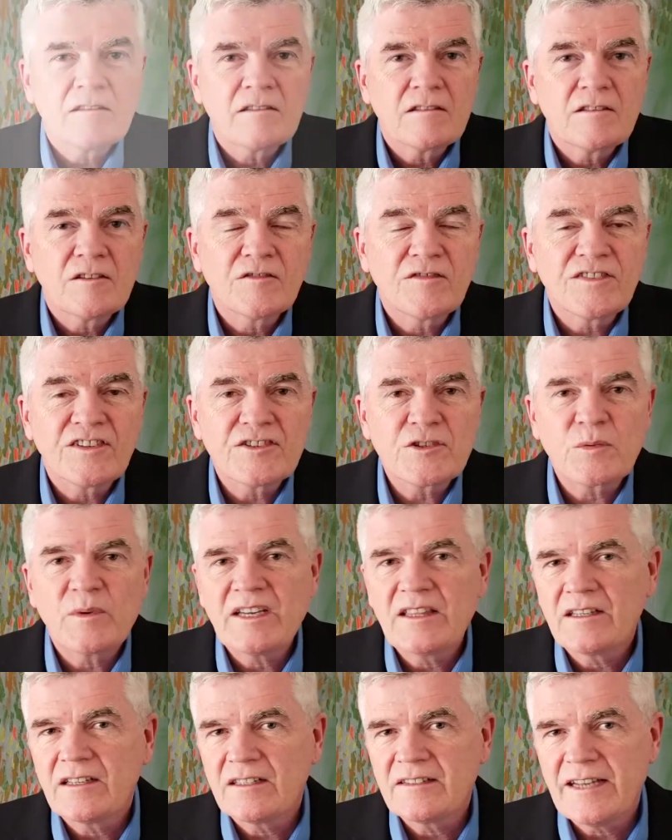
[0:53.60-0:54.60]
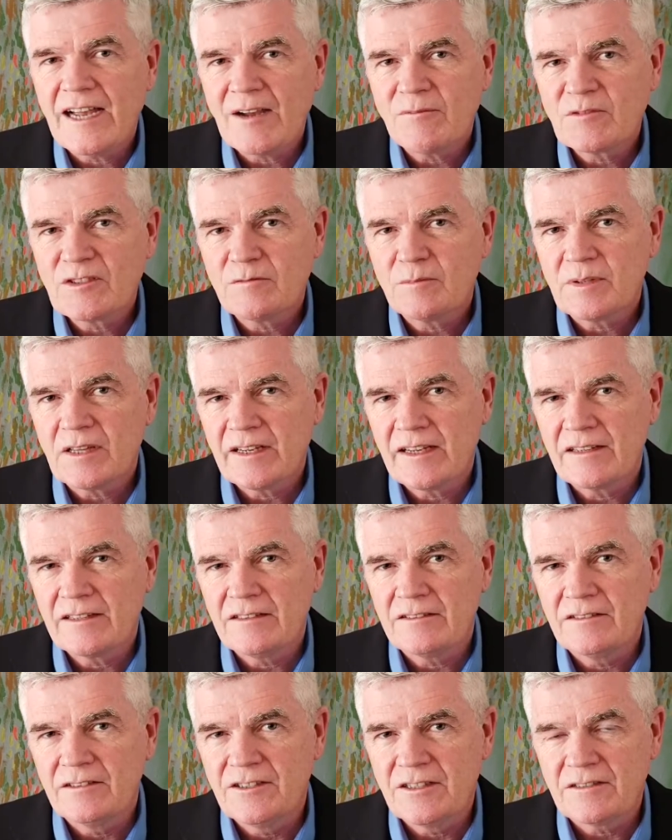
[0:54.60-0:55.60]
The first way that adaptive
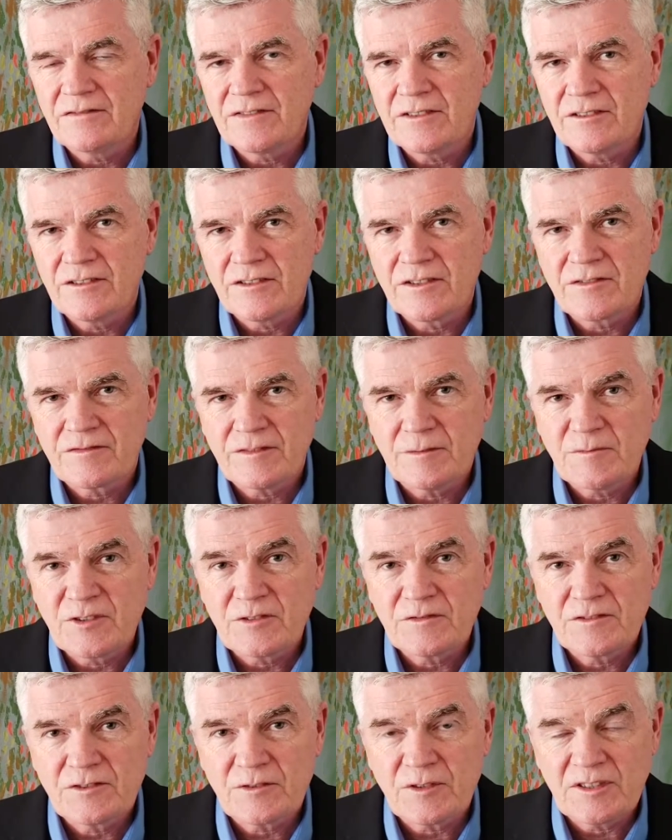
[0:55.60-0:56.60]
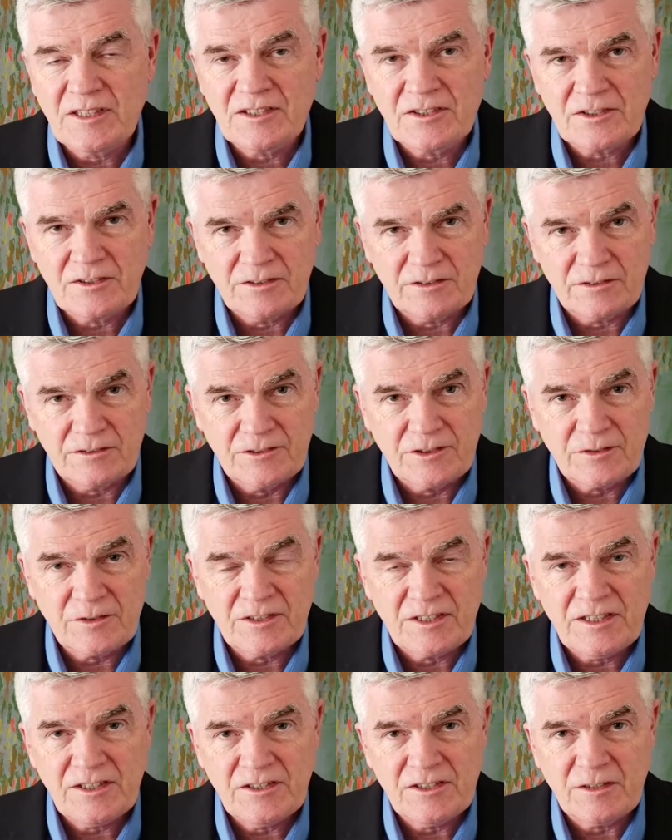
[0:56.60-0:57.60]
planning differs from traditional
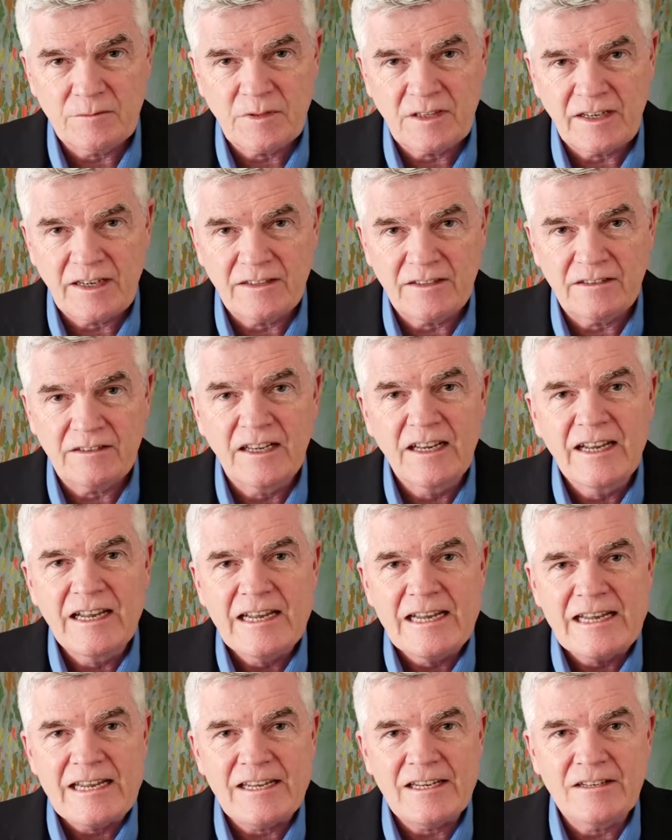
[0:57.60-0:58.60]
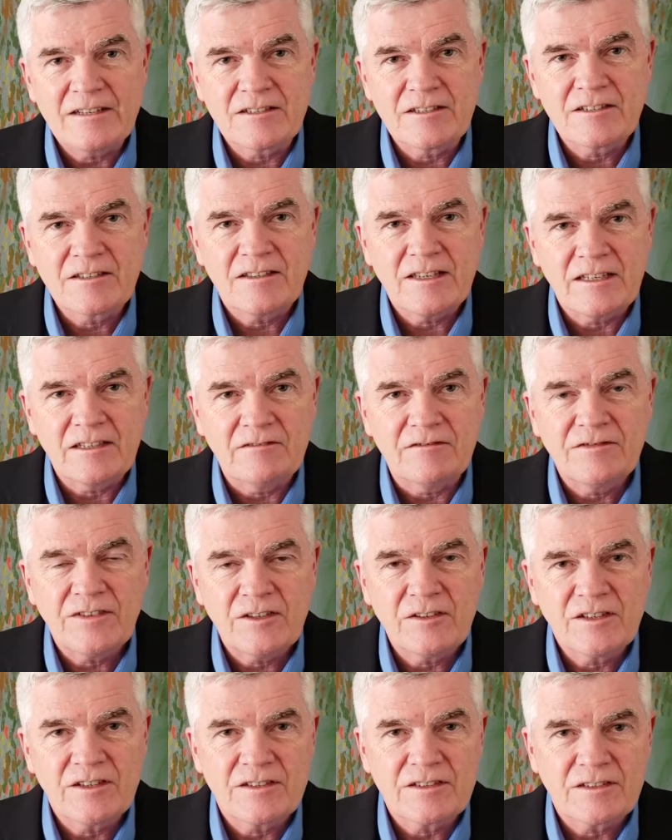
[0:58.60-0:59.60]
strategic planning is that it
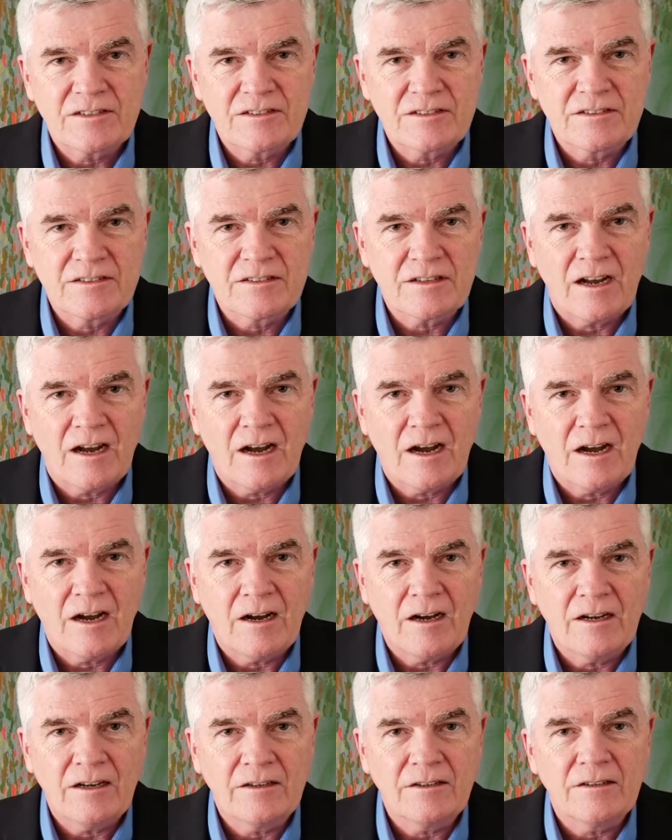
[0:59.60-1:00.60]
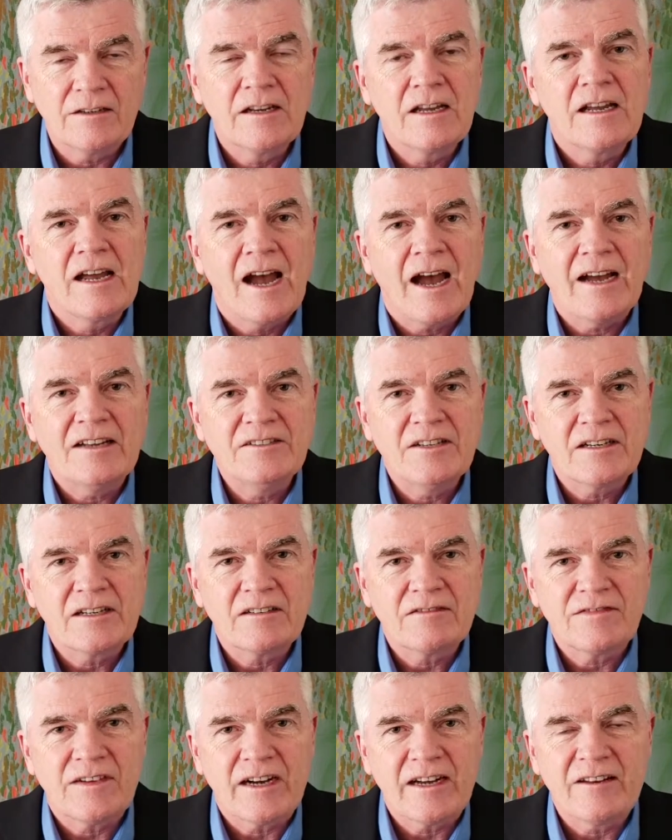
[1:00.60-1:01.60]
focuses on
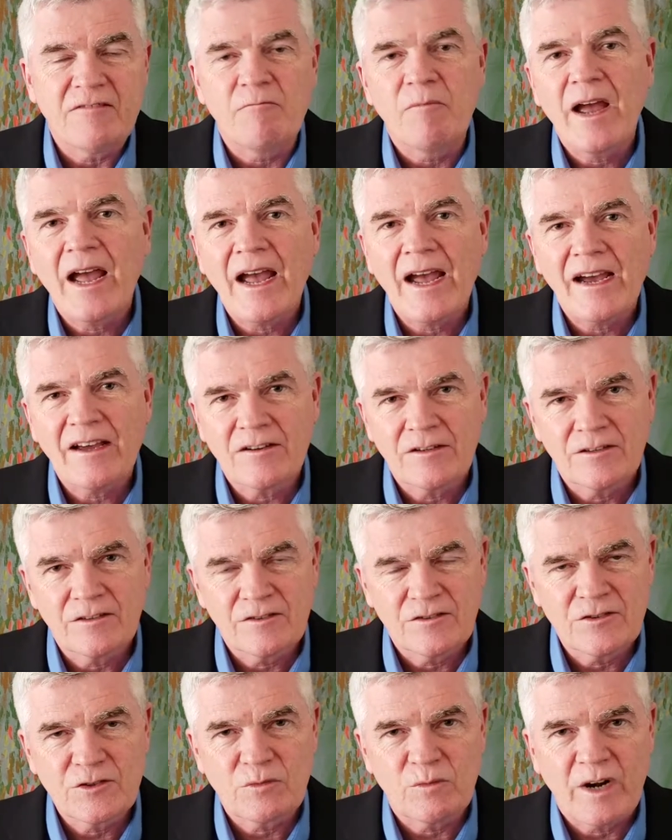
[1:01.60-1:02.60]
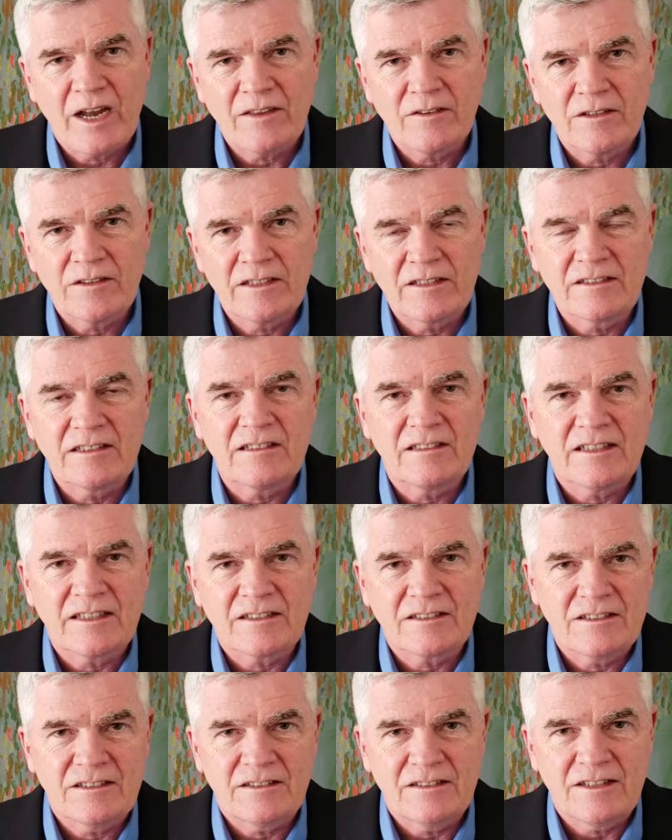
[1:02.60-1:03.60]
identifying patterns rather than
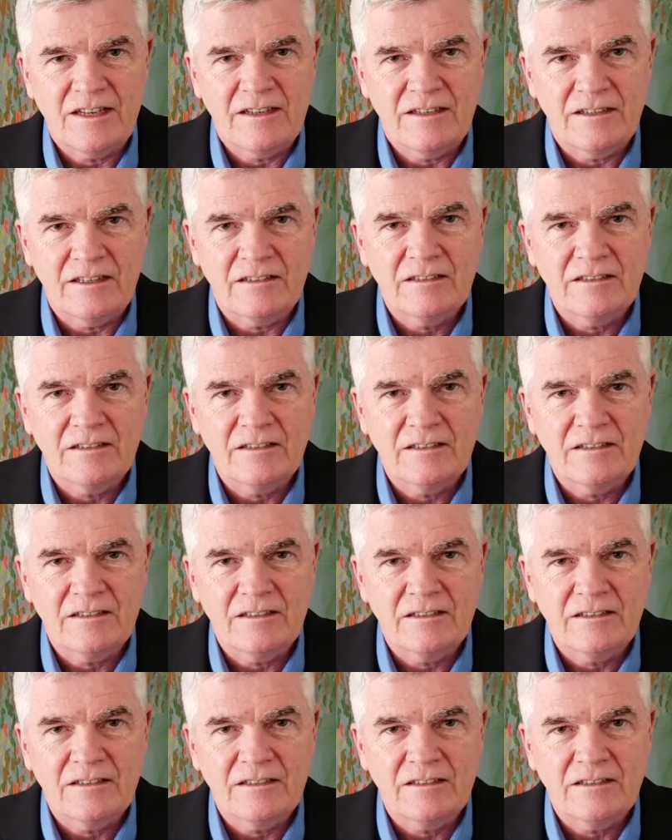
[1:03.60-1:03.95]
collecting data.